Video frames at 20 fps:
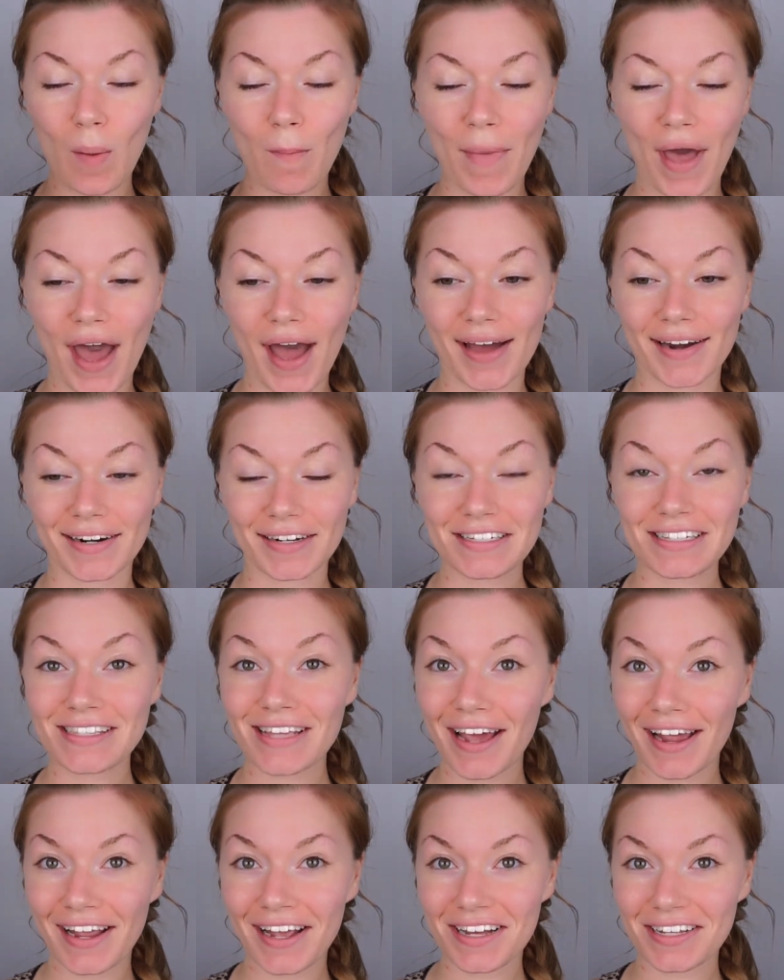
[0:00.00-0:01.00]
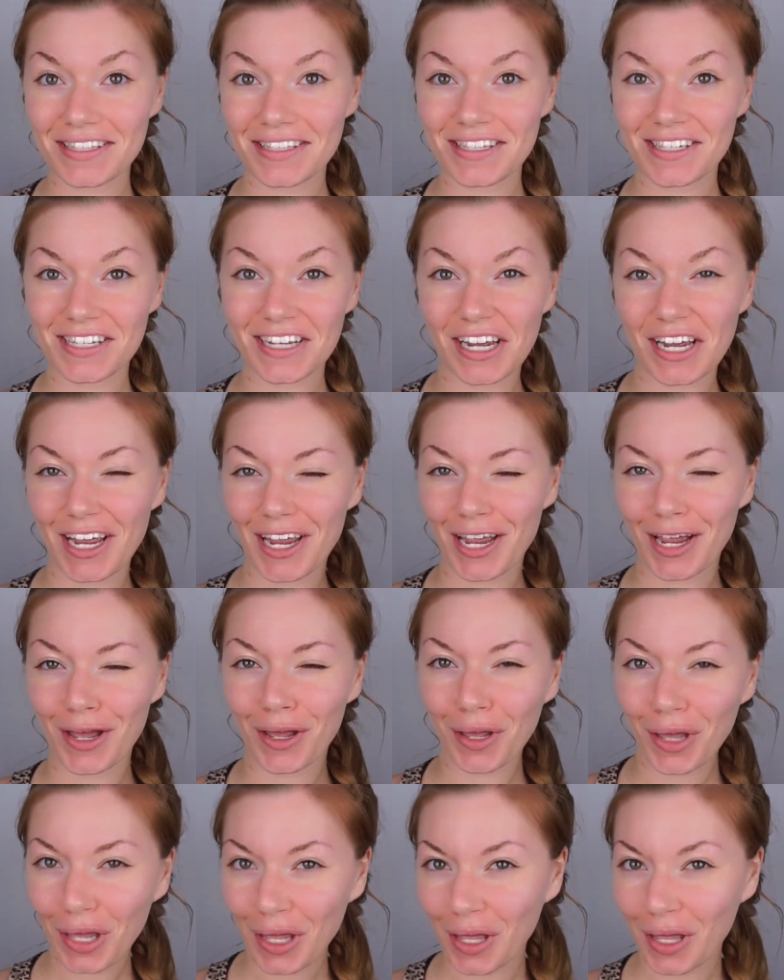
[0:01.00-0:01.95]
mad science-y